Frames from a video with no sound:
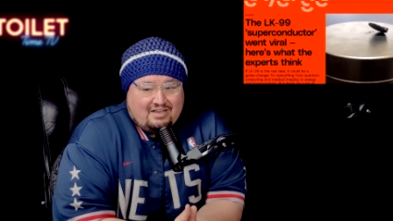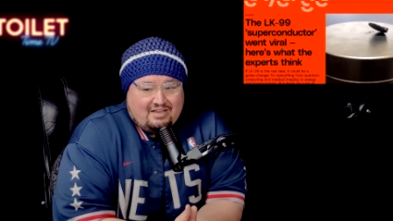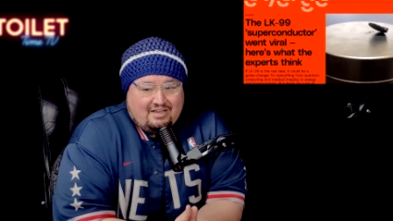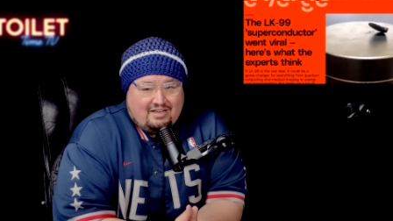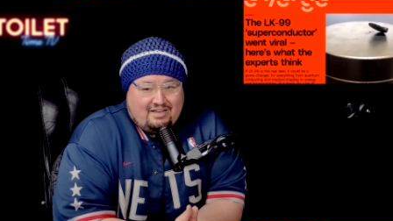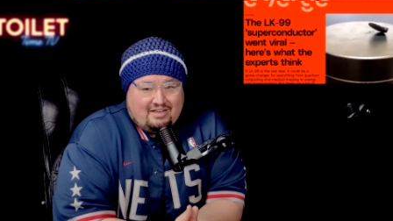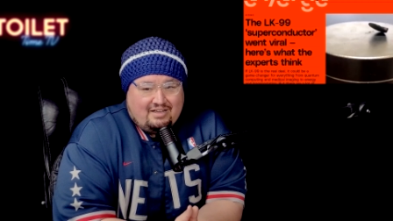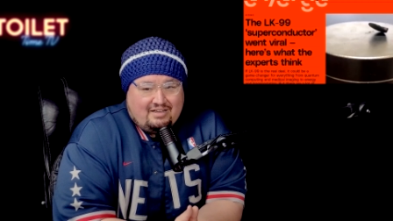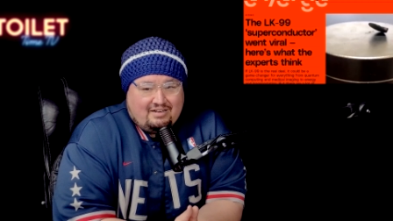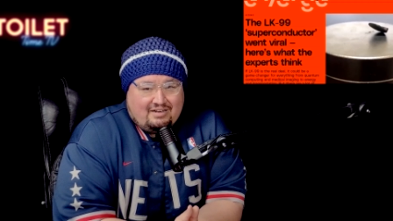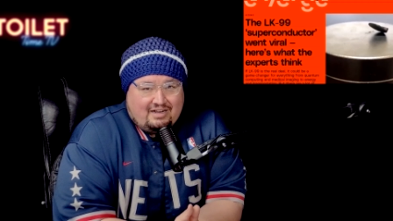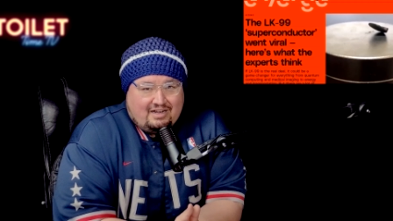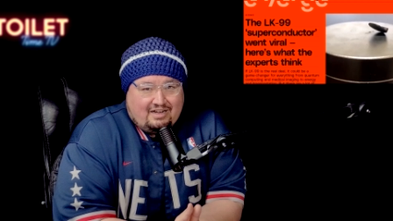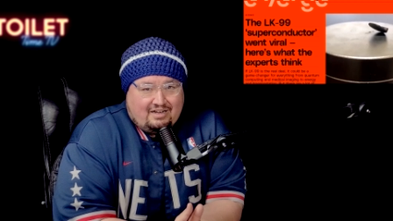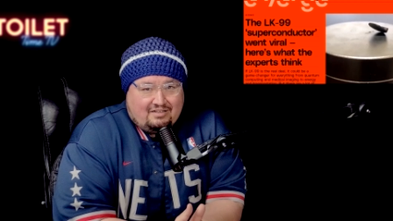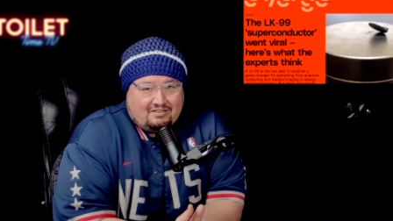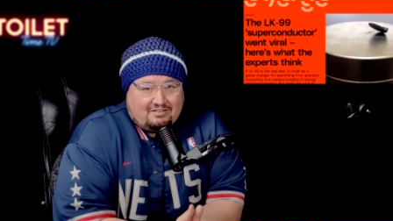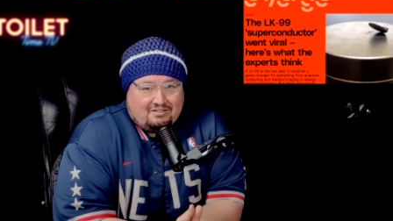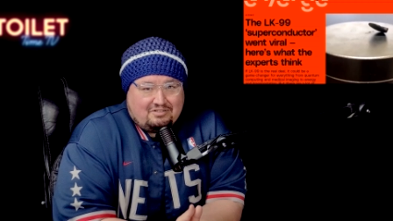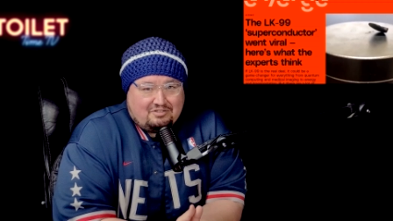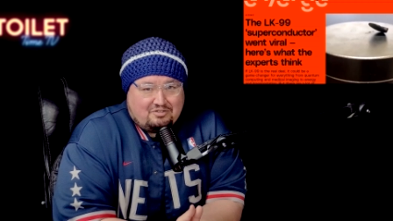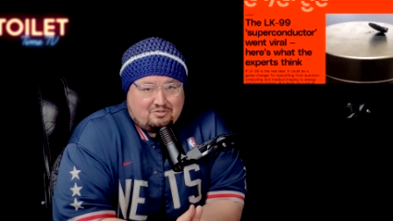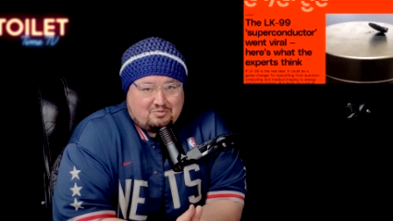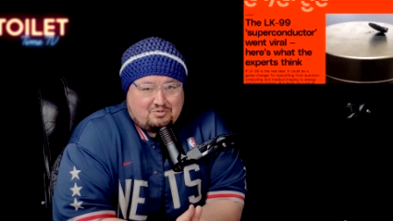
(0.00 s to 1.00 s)
and
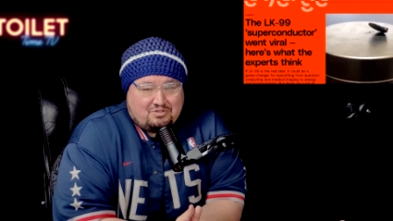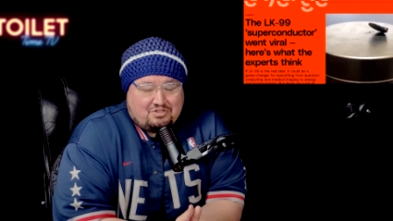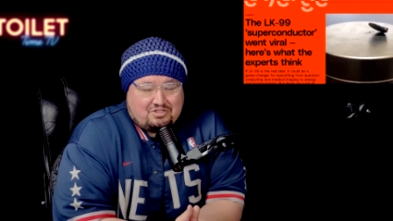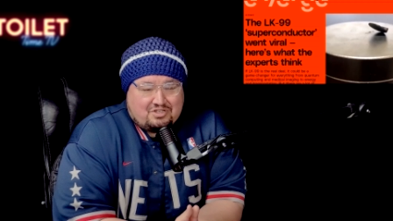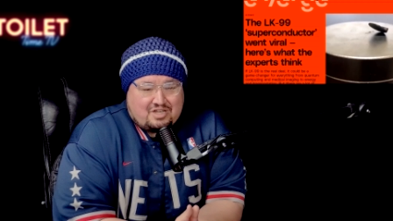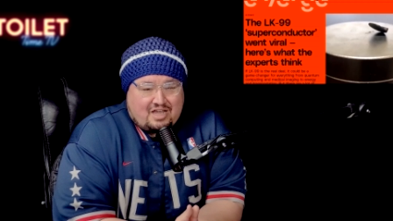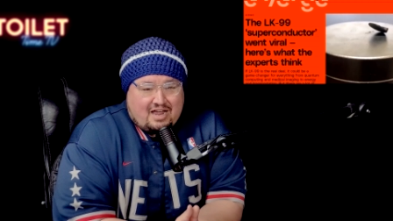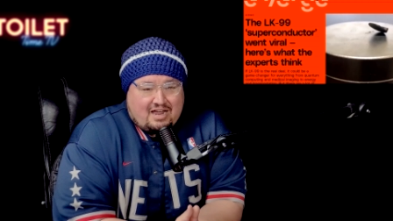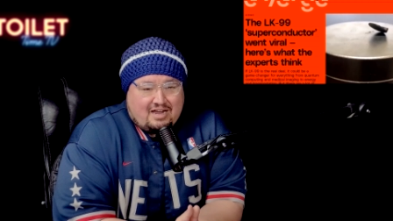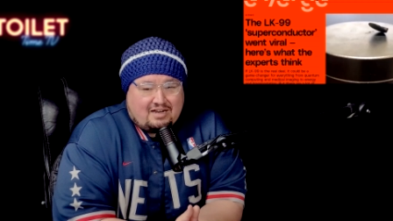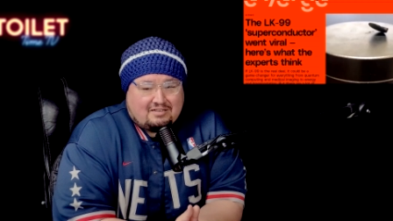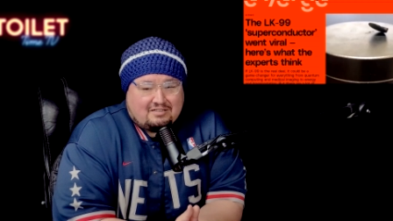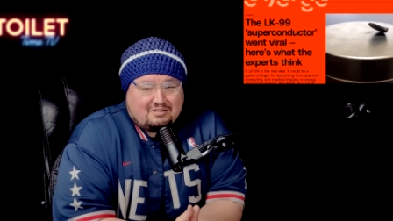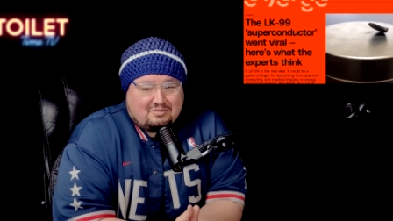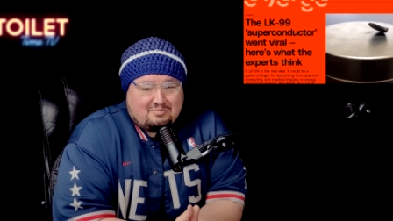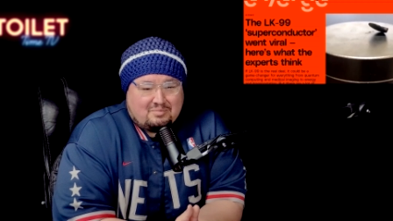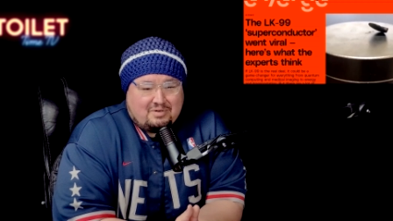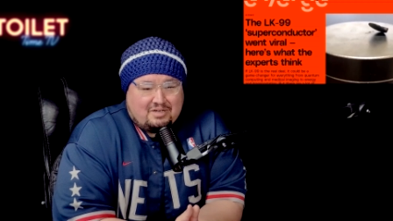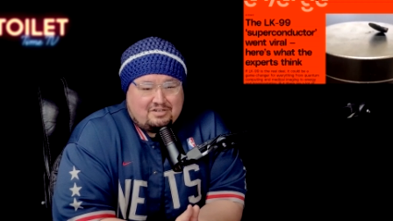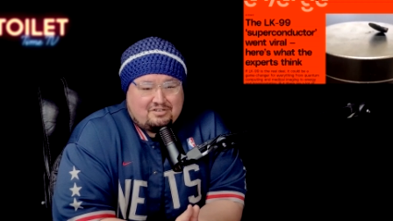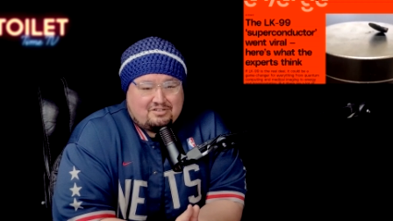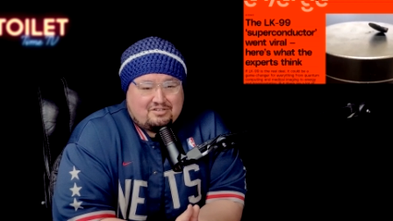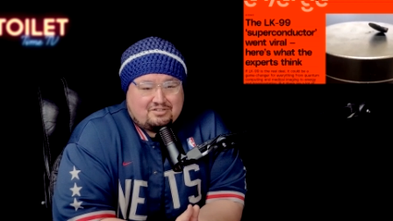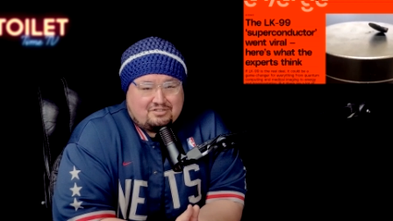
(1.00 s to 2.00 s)
aliens were just
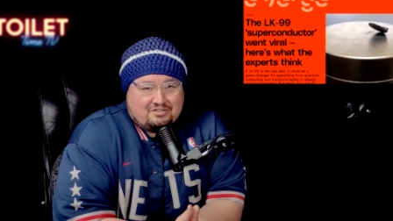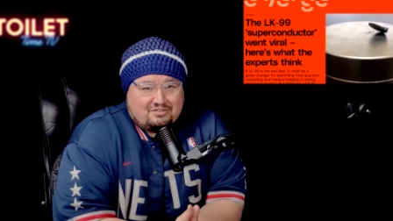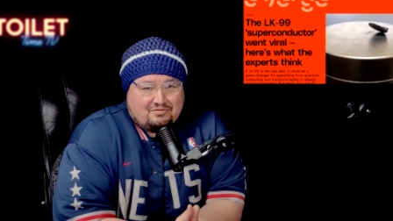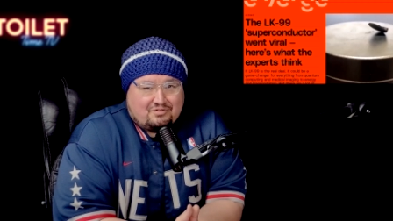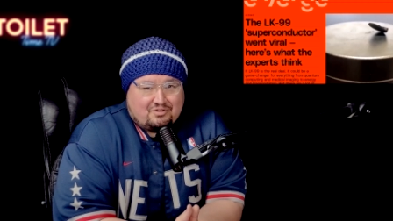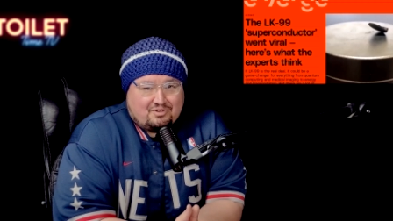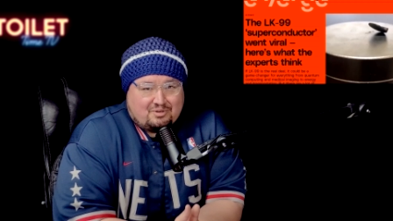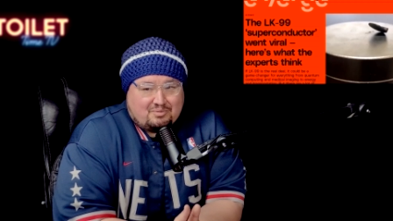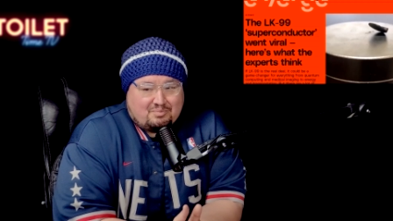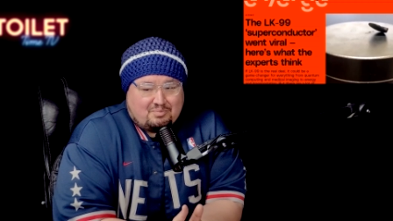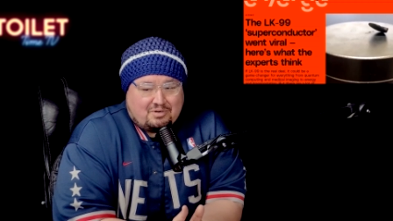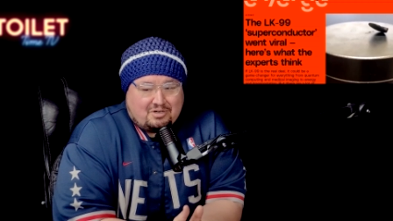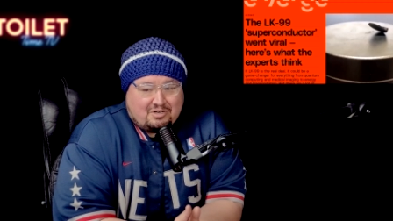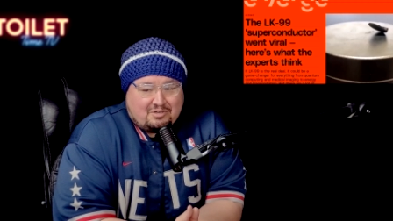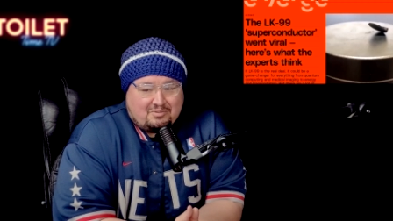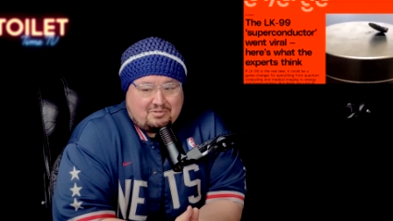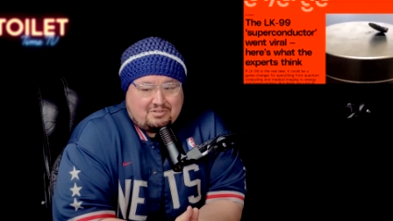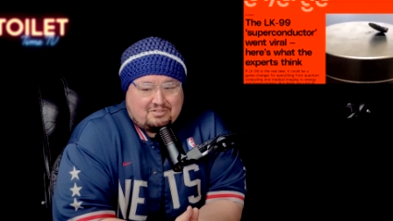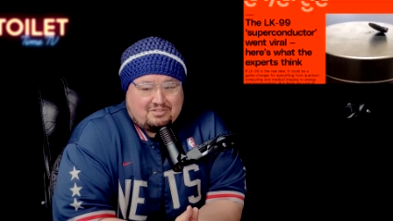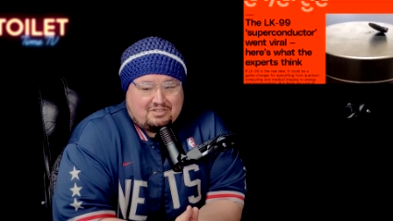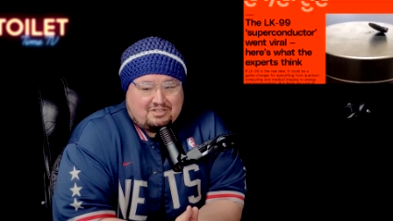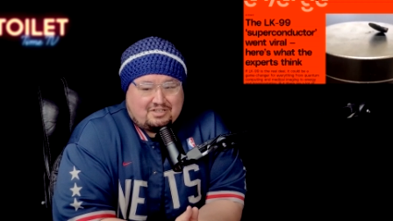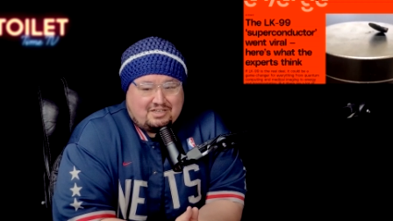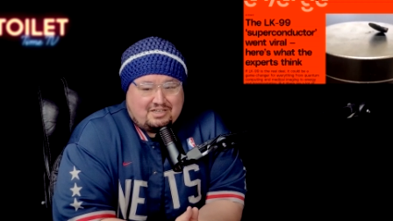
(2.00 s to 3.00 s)
acclamations for the
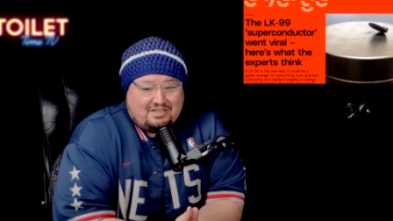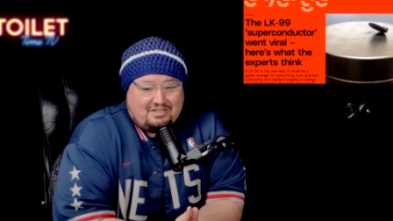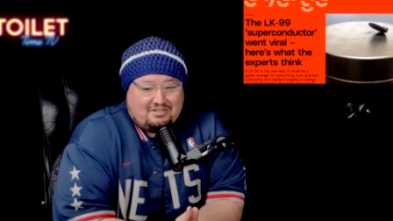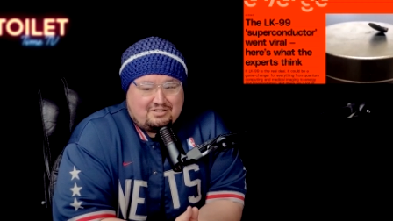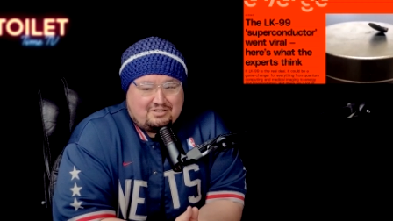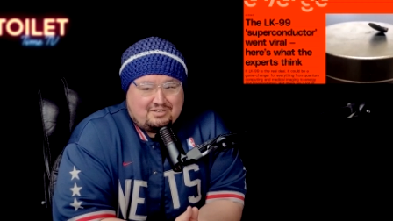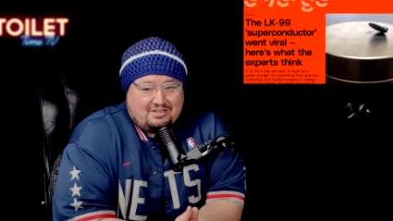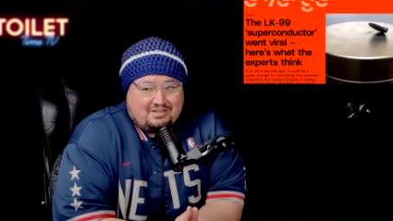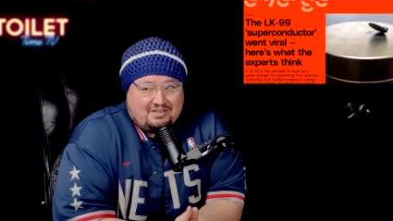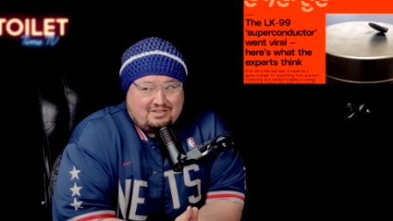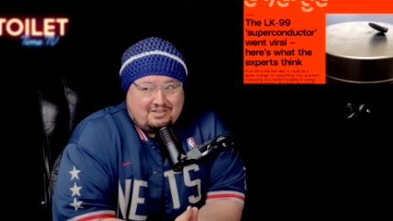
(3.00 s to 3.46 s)
public to get